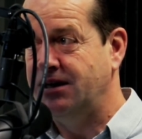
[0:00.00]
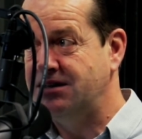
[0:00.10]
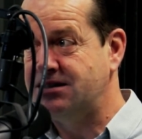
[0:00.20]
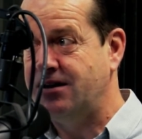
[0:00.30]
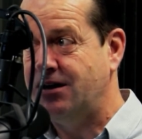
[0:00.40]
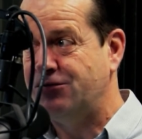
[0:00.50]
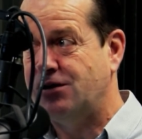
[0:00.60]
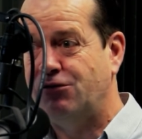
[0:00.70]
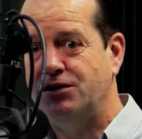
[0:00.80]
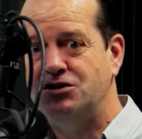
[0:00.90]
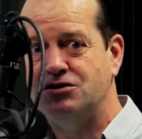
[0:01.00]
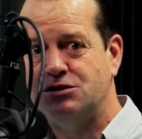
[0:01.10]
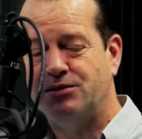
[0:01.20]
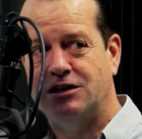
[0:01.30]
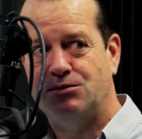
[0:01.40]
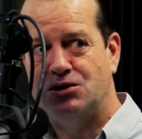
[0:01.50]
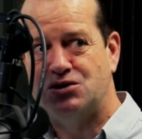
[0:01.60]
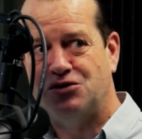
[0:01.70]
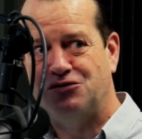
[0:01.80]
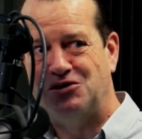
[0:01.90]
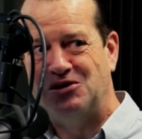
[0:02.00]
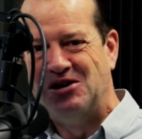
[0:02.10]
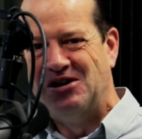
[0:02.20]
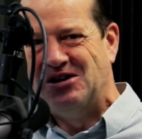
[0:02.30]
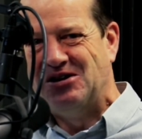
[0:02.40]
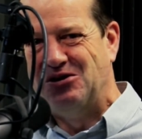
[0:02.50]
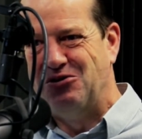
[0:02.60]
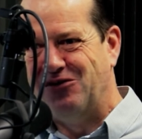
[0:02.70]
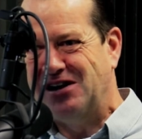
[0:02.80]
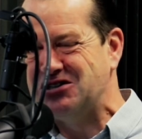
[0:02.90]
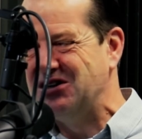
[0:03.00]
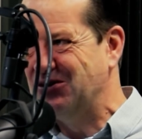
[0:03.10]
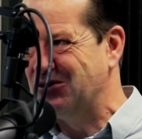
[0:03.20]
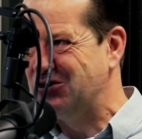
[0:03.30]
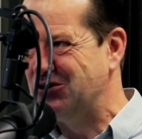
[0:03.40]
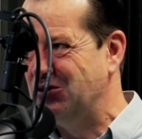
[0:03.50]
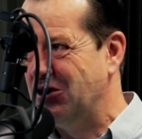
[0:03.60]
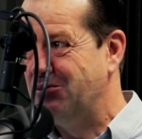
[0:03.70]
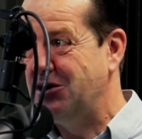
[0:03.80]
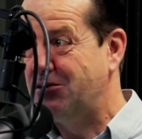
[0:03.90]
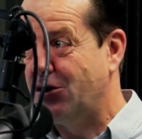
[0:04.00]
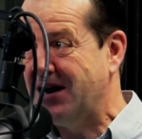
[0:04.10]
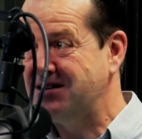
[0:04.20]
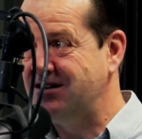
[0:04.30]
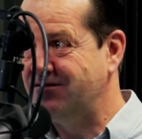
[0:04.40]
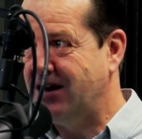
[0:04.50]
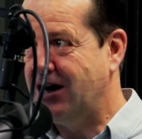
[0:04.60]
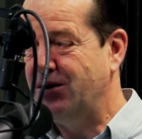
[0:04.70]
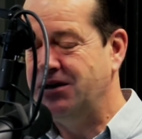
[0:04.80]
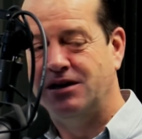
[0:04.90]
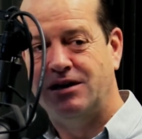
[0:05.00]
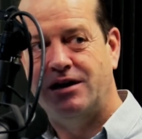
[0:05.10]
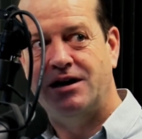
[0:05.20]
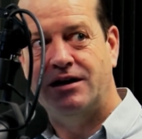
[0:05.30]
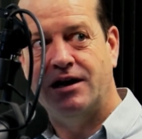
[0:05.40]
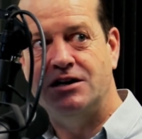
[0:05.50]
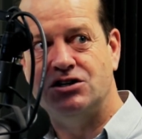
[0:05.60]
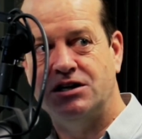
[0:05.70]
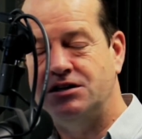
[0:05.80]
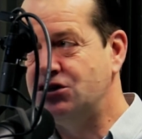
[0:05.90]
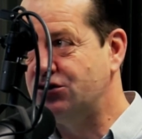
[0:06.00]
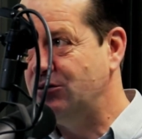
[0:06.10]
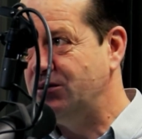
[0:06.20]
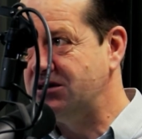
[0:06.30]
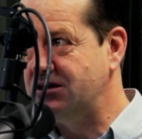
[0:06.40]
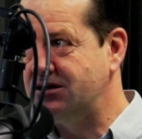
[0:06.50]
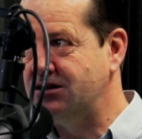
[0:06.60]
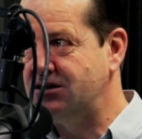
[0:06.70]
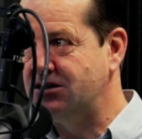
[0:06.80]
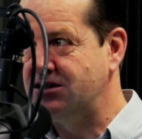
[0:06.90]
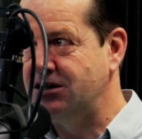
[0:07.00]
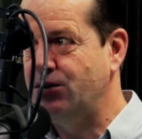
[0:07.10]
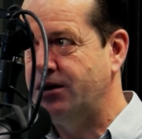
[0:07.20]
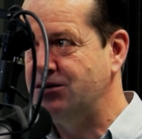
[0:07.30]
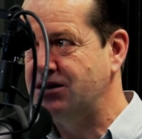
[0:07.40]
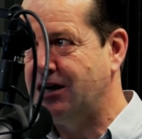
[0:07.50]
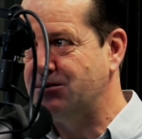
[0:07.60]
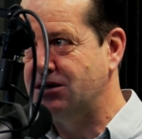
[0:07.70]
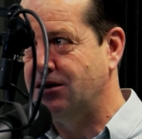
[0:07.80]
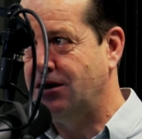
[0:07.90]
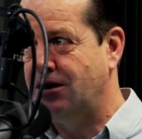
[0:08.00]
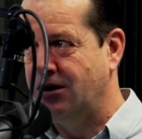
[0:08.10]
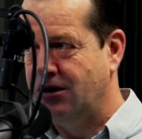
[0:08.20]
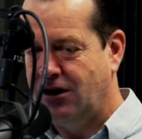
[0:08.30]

It's there for our region to make the most of, and we've actually got to be proactive now in engaging industry and businesses to see where those gaps are,